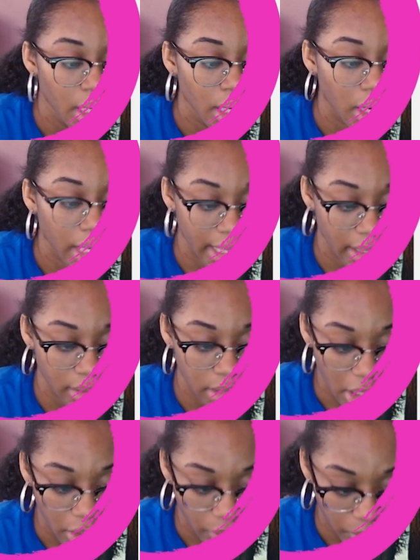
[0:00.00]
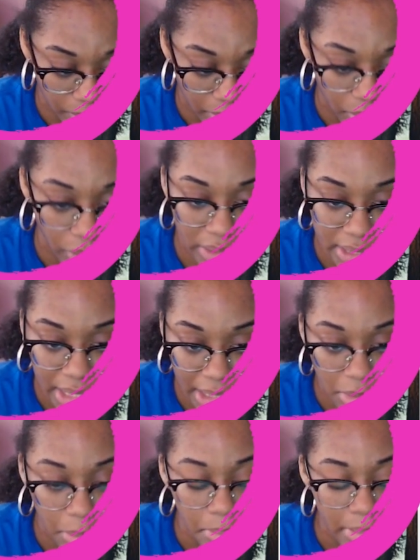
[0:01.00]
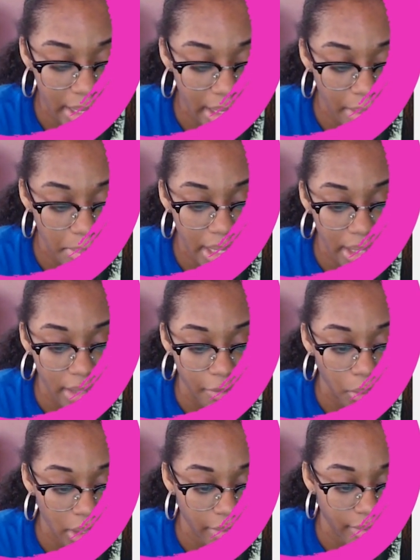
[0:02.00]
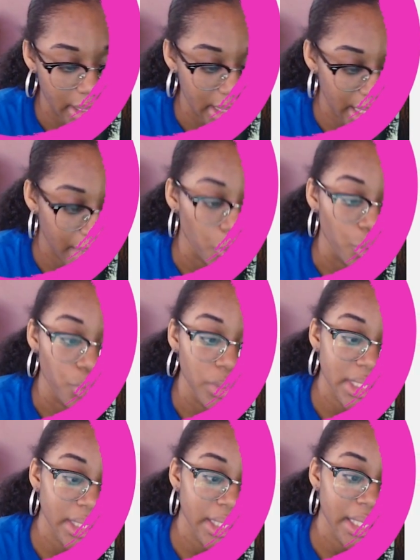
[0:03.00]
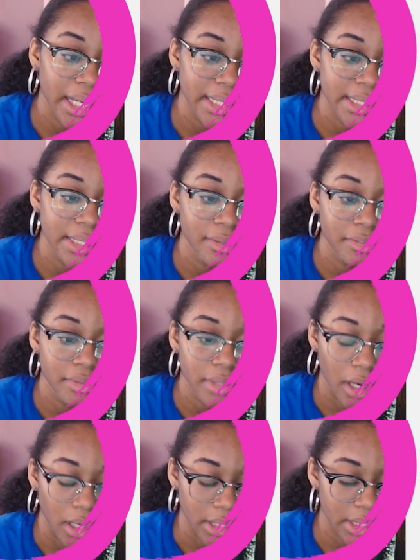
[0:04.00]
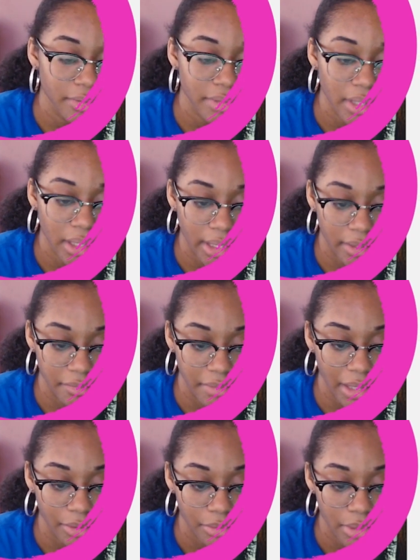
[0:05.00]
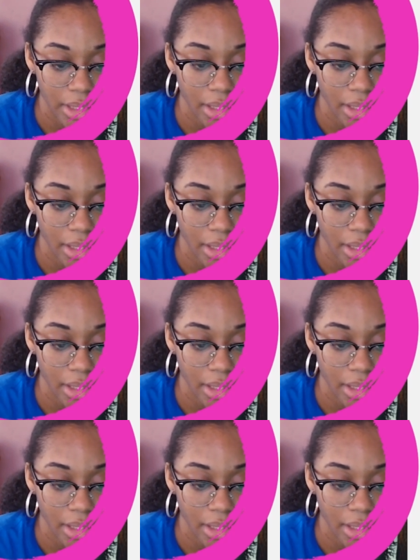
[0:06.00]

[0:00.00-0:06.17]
Okay, now. Well, I was talking about Mina being the only fairy type. We recently got Sylveon and Valerie.